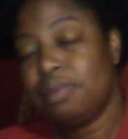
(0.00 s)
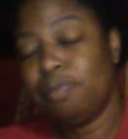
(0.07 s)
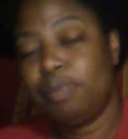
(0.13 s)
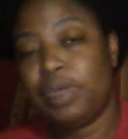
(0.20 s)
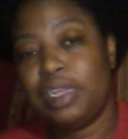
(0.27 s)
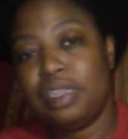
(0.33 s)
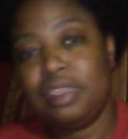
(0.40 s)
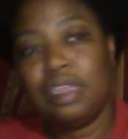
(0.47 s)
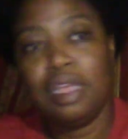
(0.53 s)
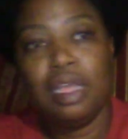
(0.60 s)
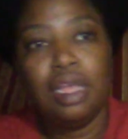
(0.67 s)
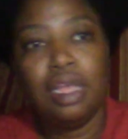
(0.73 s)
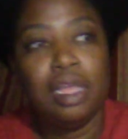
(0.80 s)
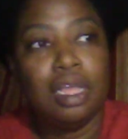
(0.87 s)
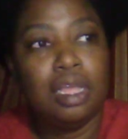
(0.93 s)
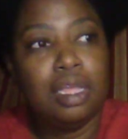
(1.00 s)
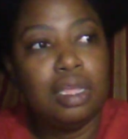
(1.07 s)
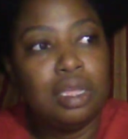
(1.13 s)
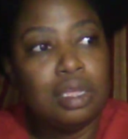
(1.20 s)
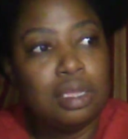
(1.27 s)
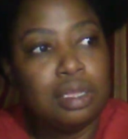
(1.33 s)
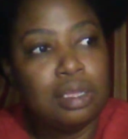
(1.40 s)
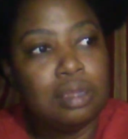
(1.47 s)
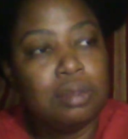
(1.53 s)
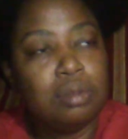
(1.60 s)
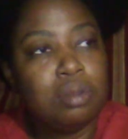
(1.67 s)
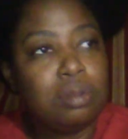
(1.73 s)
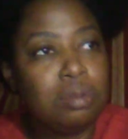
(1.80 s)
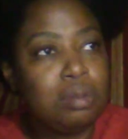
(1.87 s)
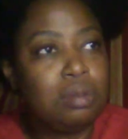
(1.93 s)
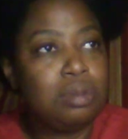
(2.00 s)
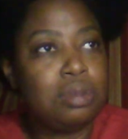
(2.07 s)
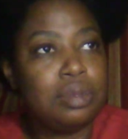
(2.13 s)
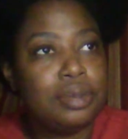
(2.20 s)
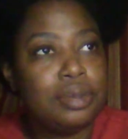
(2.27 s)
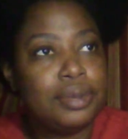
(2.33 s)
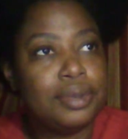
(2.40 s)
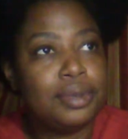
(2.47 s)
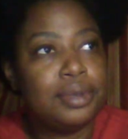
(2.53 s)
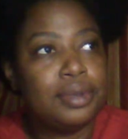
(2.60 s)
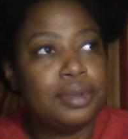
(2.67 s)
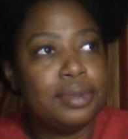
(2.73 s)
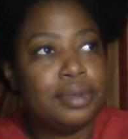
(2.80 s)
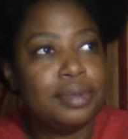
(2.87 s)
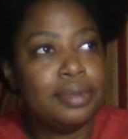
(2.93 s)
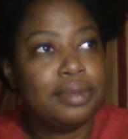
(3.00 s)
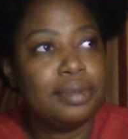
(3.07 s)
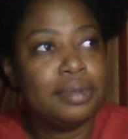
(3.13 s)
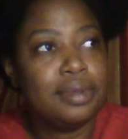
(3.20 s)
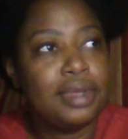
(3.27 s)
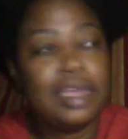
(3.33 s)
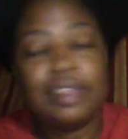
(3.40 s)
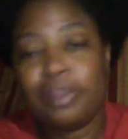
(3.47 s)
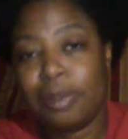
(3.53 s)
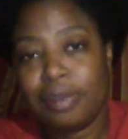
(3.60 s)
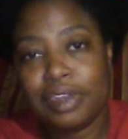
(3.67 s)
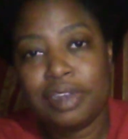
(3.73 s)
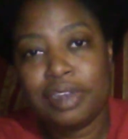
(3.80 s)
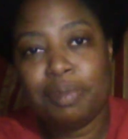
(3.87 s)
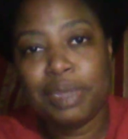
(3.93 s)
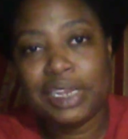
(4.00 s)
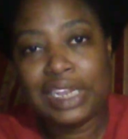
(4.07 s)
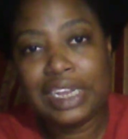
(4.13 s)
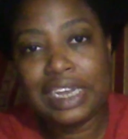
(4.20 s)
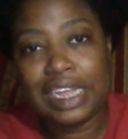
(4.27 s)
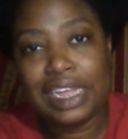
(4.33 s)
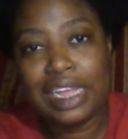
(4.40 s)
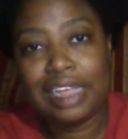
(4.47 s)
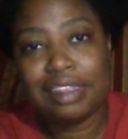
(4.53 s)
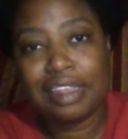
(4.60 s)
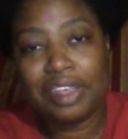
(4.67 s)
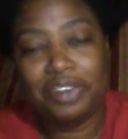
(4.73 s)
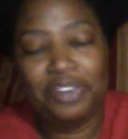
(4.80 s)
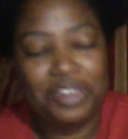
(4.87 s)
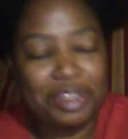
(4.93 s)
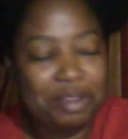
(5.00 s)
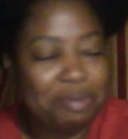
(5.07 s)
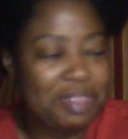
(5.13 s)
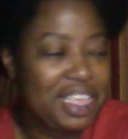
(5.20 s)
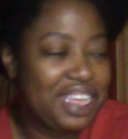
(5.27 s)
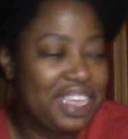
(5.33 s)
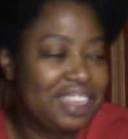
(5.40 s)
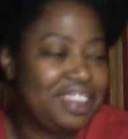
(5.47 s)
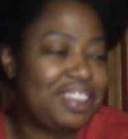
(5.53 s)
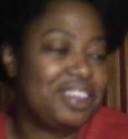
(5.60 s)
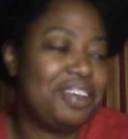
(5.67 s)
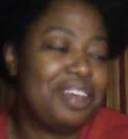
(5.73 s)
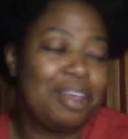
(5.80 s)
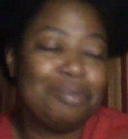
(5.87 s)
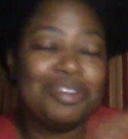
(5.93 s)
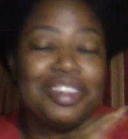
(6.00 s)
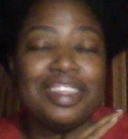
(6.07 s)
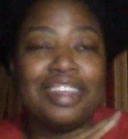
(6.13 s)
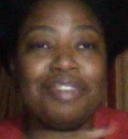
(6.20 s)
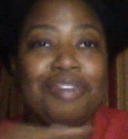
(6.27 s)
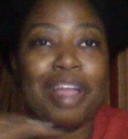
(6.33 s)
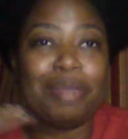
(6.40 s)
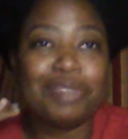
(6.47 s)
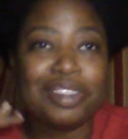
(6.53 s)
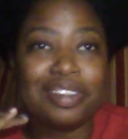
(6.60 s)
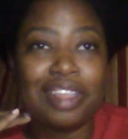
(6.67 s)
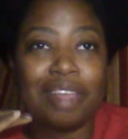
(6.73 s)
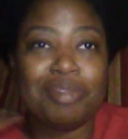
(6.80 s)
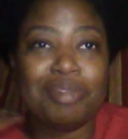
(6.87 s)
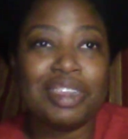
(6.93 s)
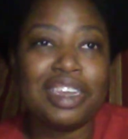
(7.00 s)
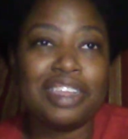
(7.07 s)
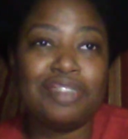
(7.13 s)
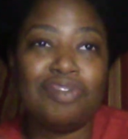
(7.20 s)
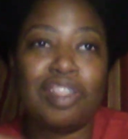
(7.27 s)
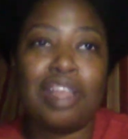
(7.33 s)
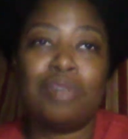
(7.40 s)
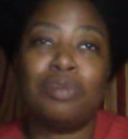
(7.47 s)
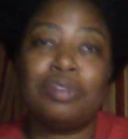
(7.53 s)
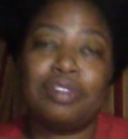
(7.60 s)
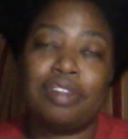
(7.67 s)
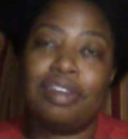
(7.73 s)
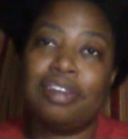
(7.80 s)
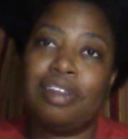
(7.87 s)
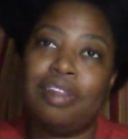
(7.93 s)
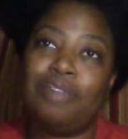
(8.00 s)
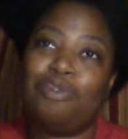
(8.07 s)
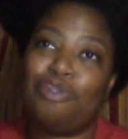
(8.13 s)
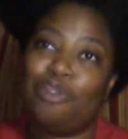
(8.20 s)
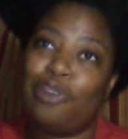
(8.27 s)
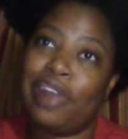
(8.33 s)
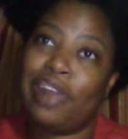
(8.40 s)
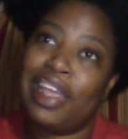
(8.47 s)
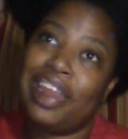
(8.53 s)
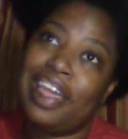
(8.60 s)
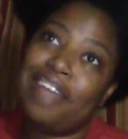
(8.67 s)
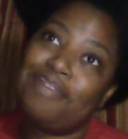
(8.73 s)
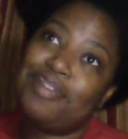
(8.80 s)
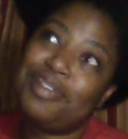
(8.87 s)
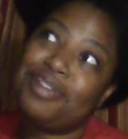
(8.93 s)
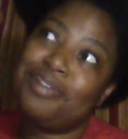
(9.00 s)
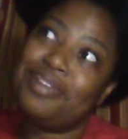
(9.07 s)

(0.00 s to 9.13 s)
But, whew, it's already Monday night as I film this, so I'm just going to wrap this up. The next vlog will start off right after